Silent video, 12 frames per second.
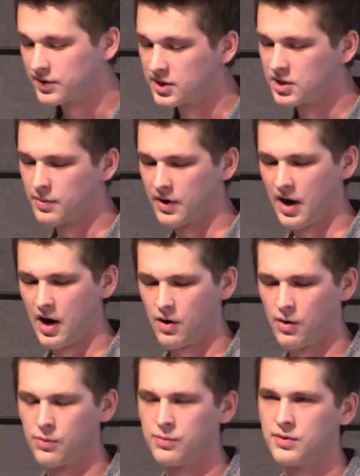written about
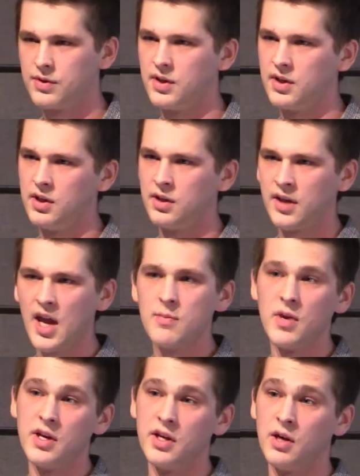how the gay
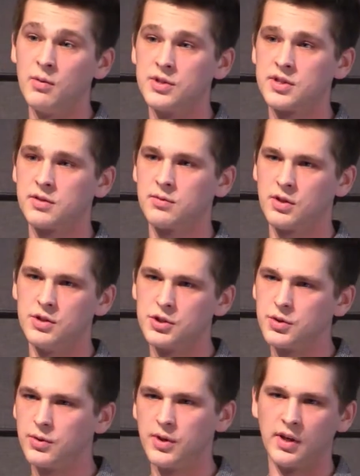media was
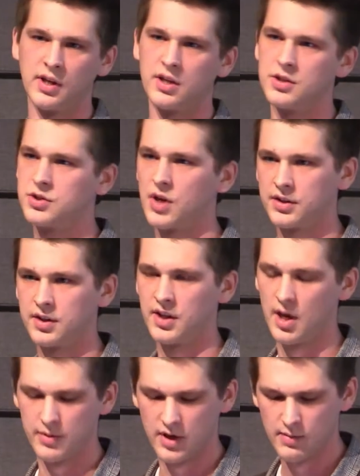construing and constructing
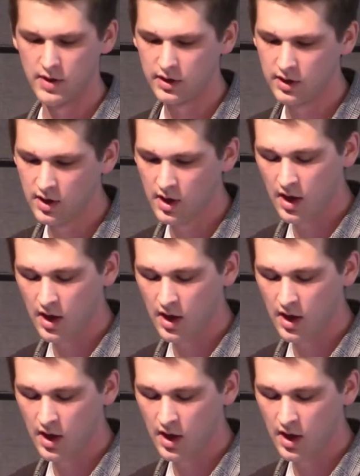the epidemic.